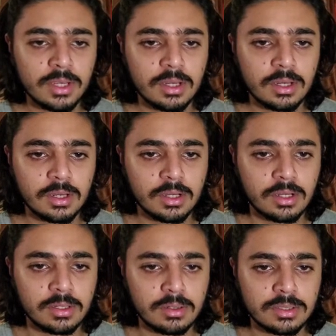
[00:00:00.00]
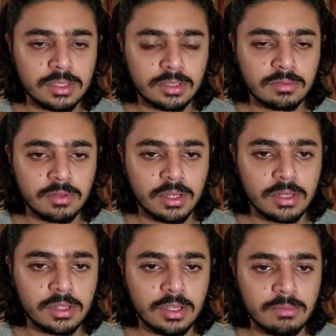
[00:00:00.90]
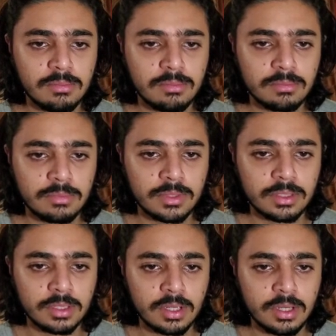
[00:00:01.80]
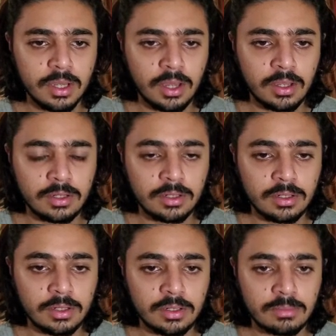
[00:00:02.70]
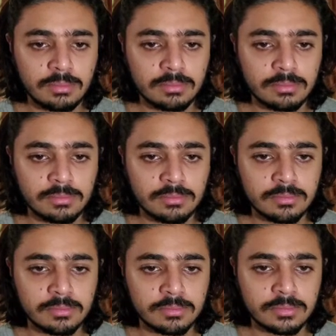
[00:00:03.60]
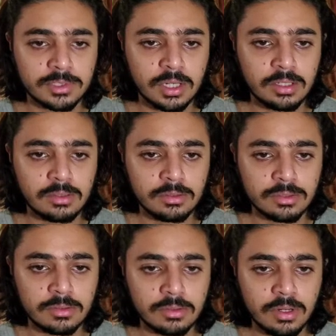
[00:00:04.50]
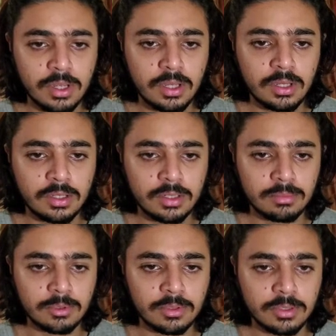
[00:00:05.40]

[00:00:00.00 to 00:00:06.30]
select the file name, and yeah, looks good. And I'm going